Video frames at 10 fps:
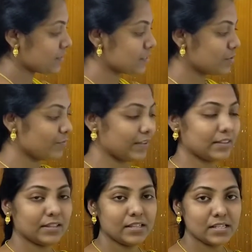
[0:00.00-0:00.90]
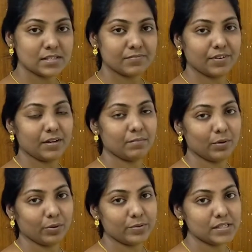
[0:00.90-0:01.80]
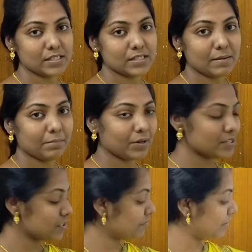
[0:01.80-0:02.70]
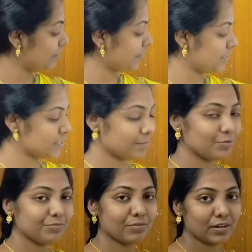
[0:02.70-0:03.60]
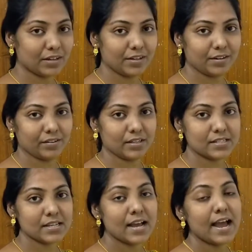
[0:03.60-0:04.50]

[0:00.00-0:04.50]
So when this wind blows the temperature will raise up to 40 degrees,